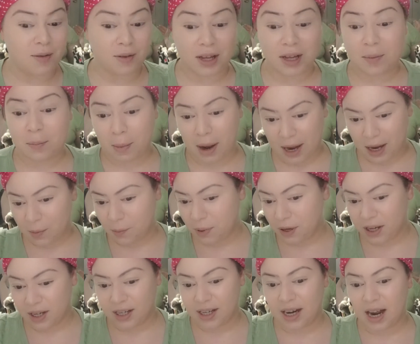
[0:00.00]
in my
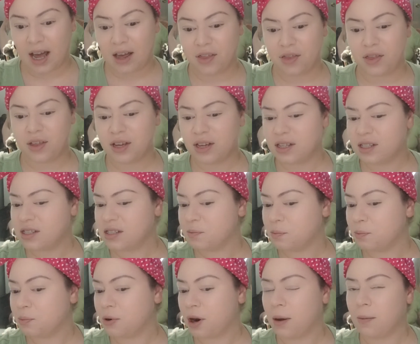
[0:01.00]
opinion, I think it's
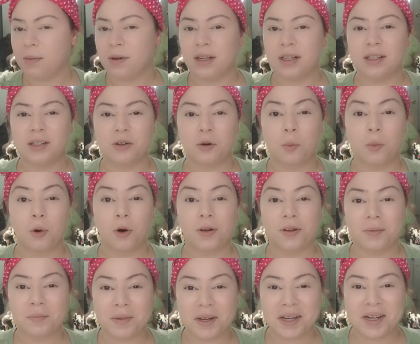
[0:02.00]
probably a little
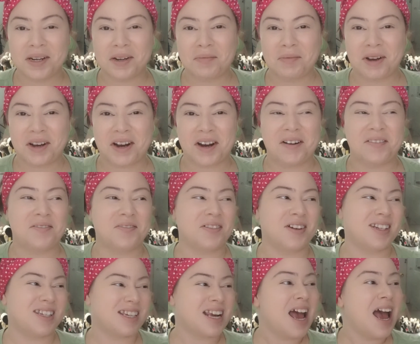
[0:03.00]
more than medium
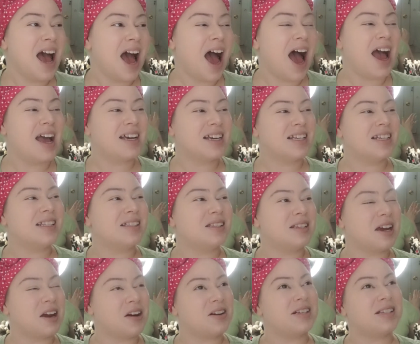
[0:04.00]
coverage. I can
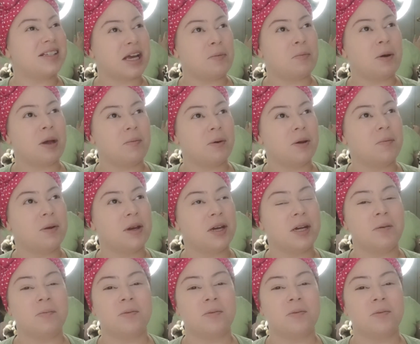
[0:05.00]
dare say maybe medium